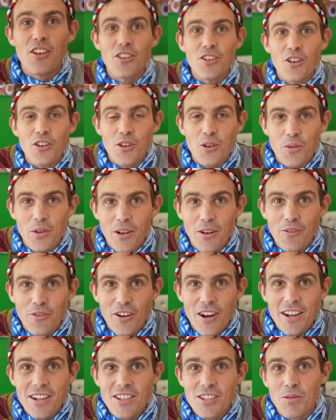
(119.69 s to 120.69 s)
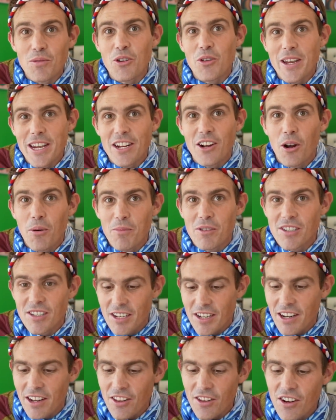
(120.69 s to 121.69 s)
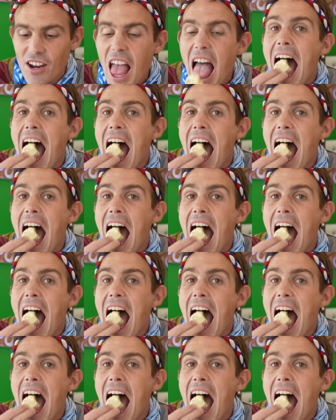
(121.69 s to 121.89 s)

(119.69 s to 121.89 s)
you know your real friends, when you eat hummus together.